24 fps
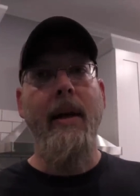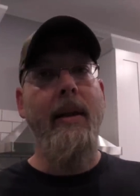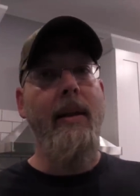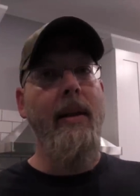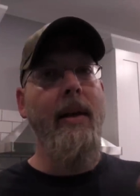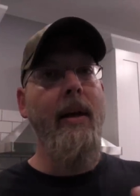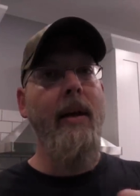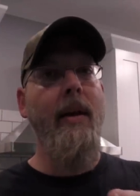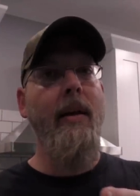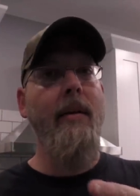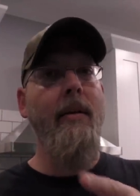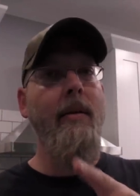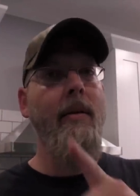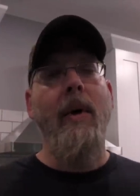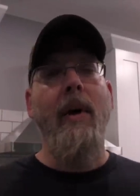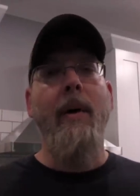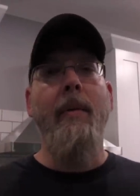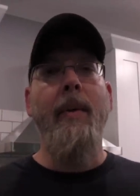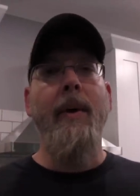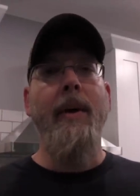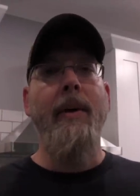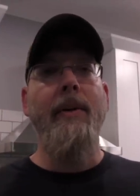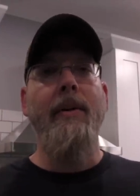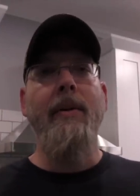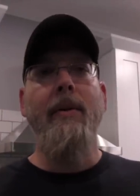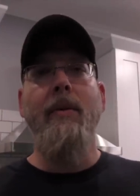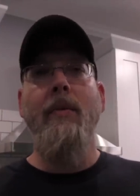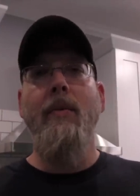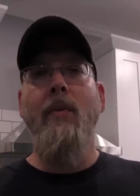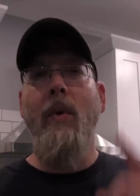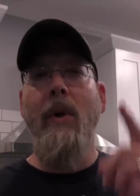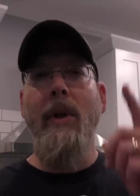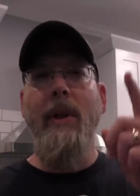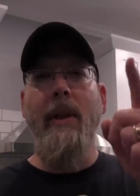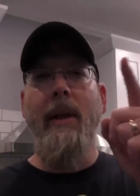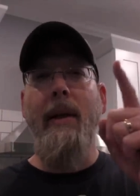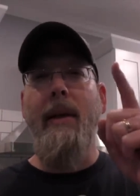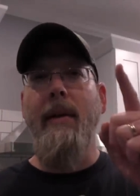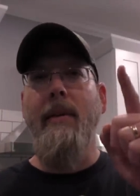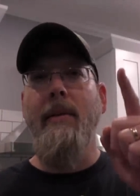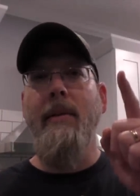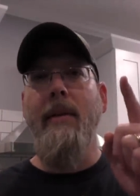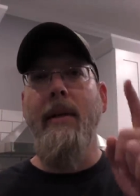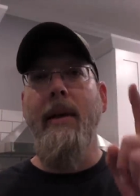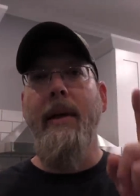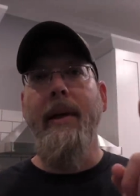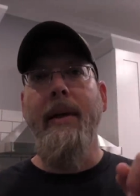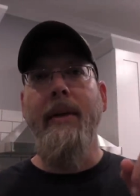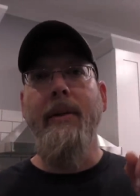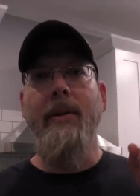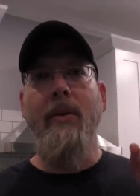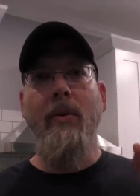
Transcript: and then I'm going to do one last thing